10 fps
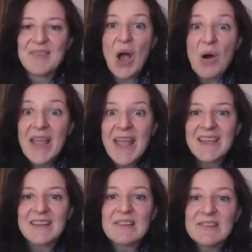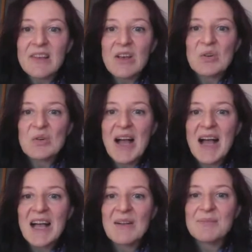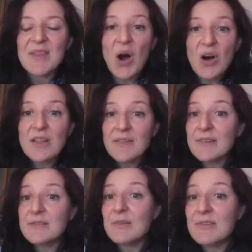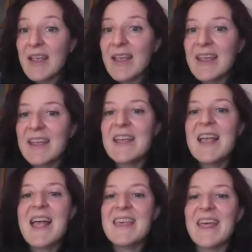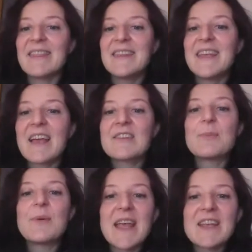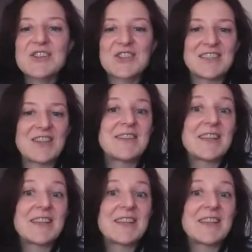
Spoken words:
Okay, so all of this to say that the exponential of the